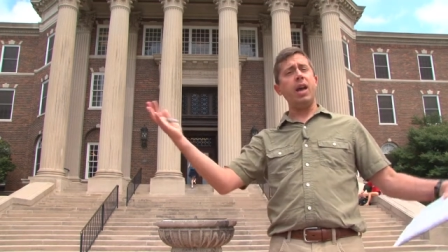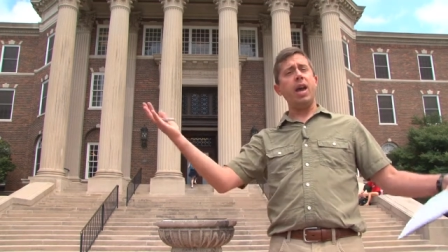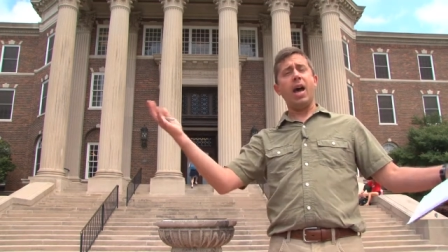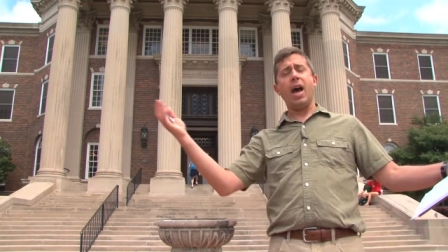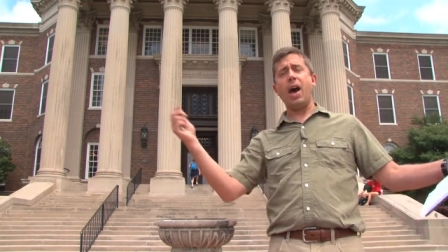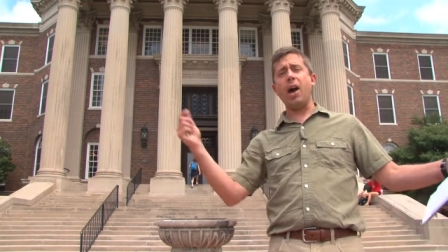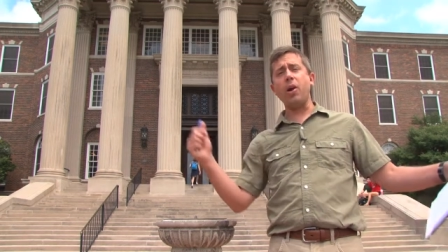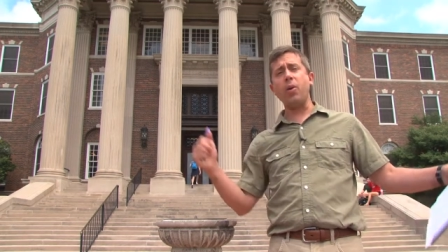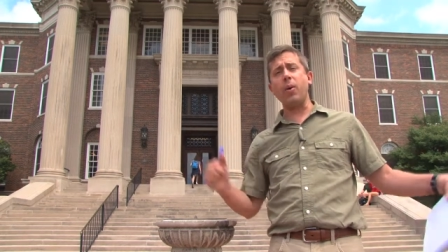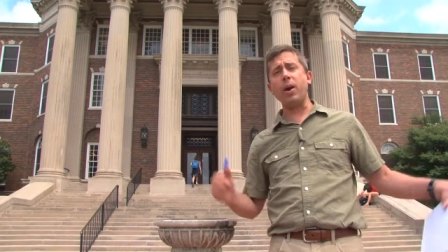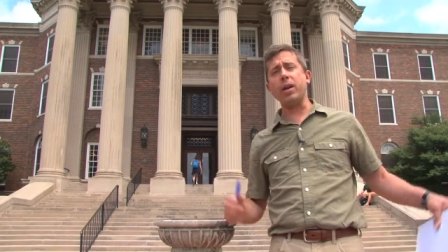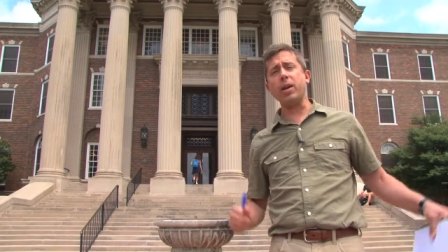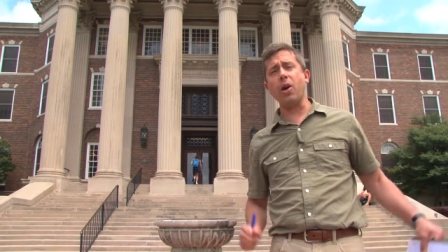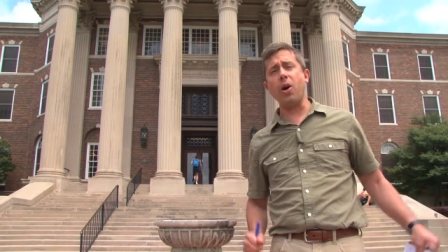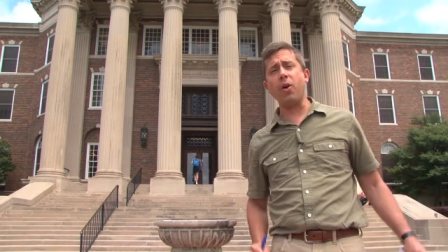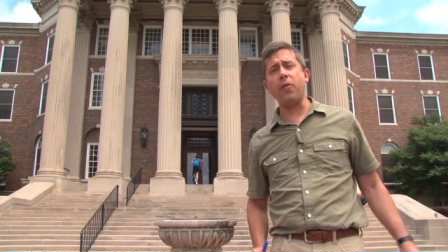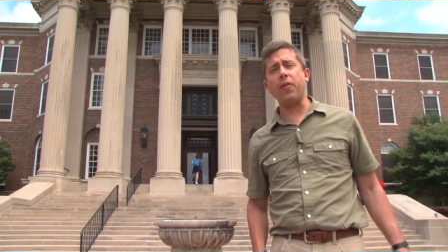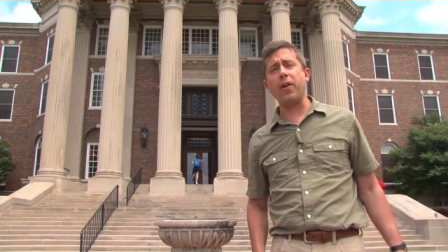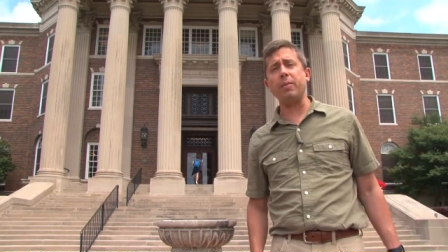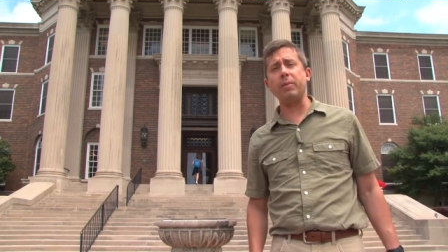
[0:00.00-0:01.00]
How do I
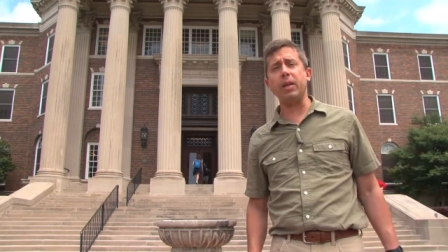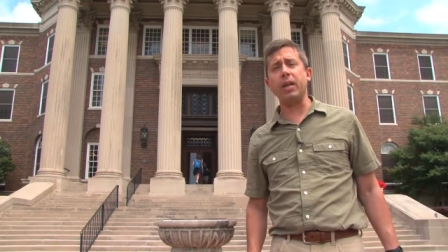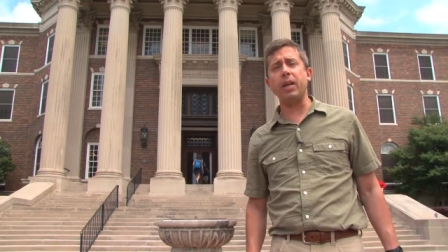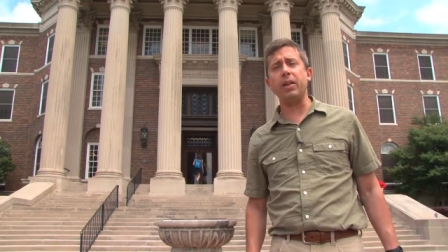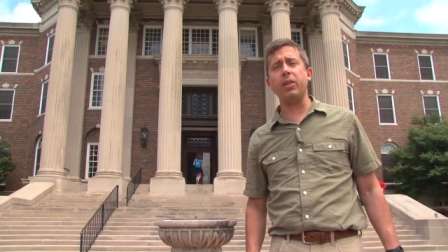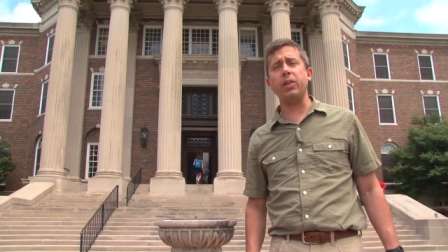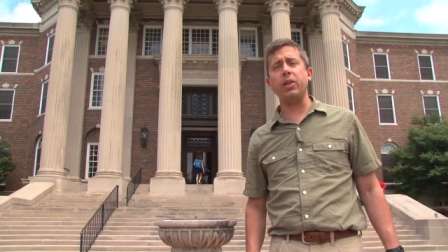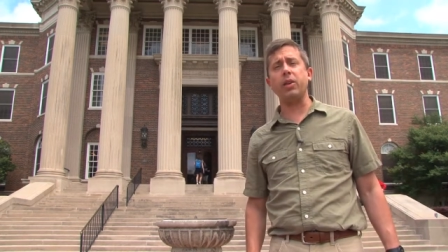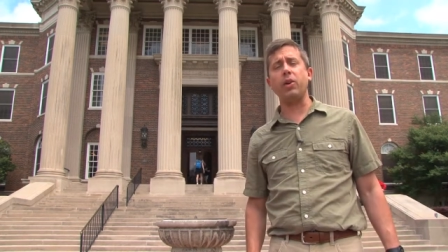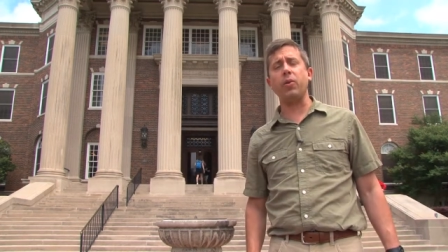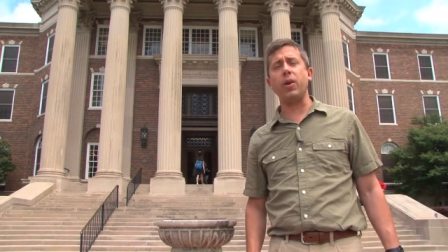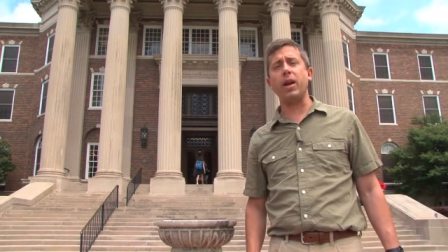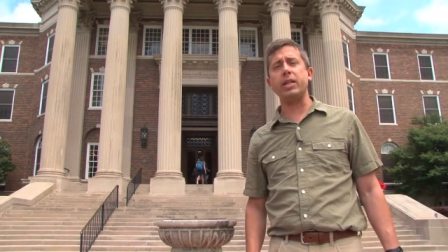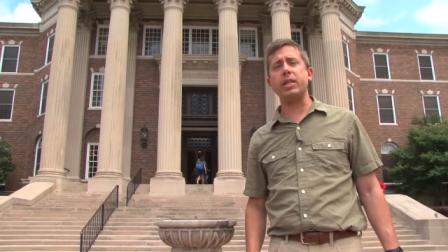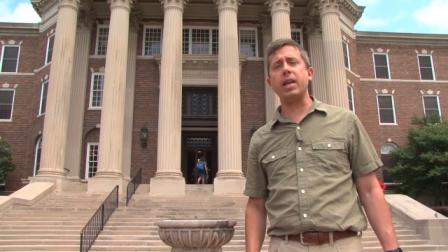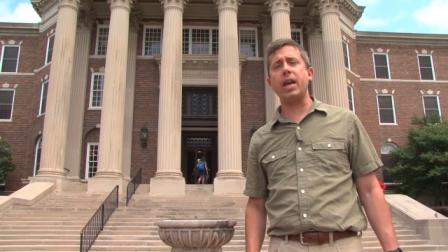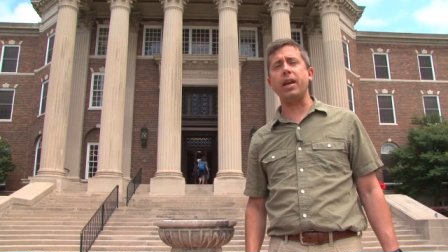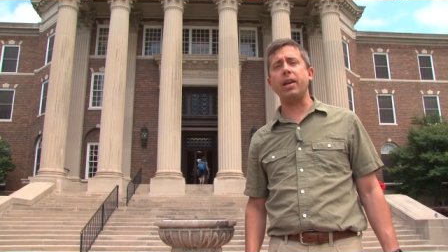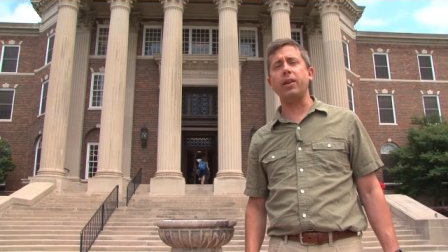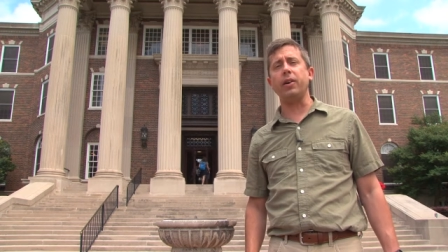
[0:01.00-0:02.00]
know if I'm getting the correct
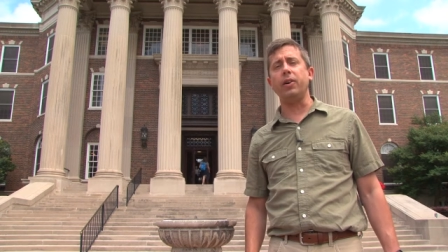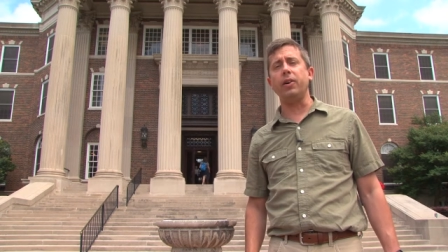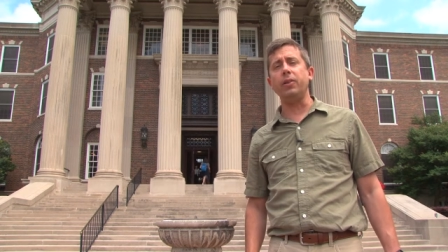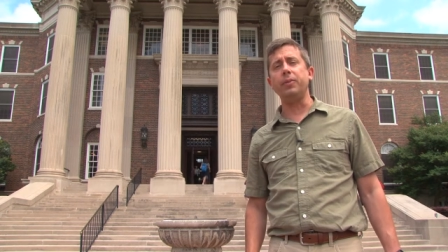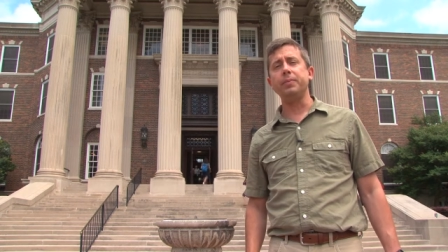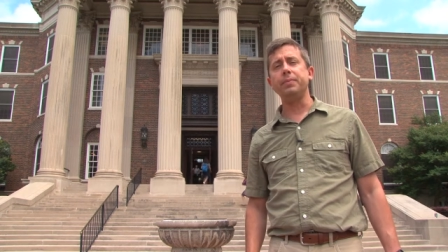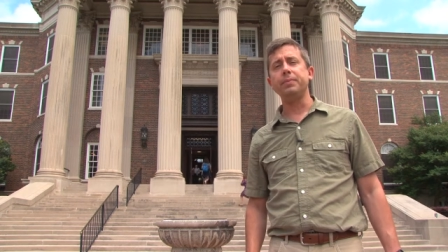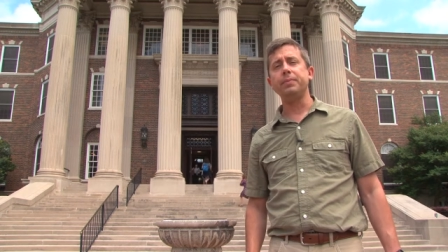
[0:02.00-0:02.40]
angle?